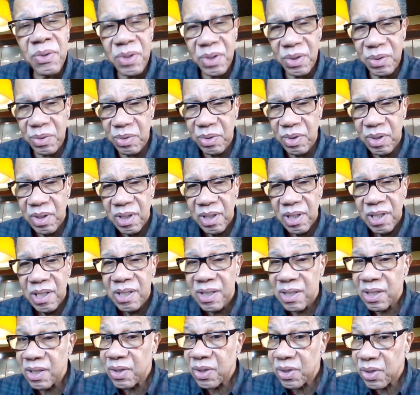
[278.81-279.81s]
you
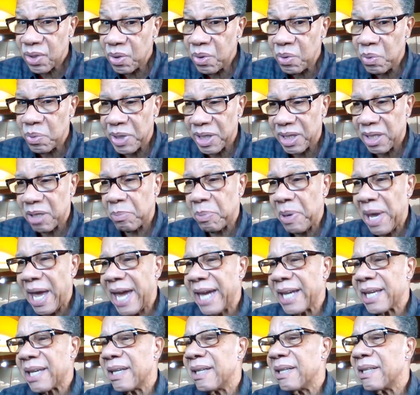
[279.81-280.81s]
to do with the
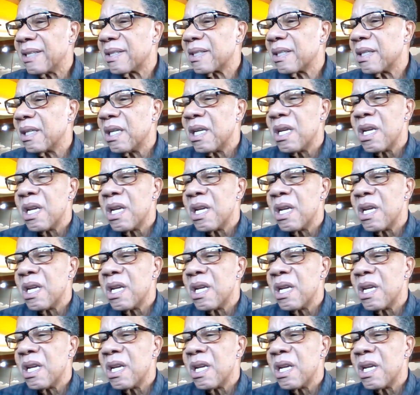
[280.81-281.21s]
package.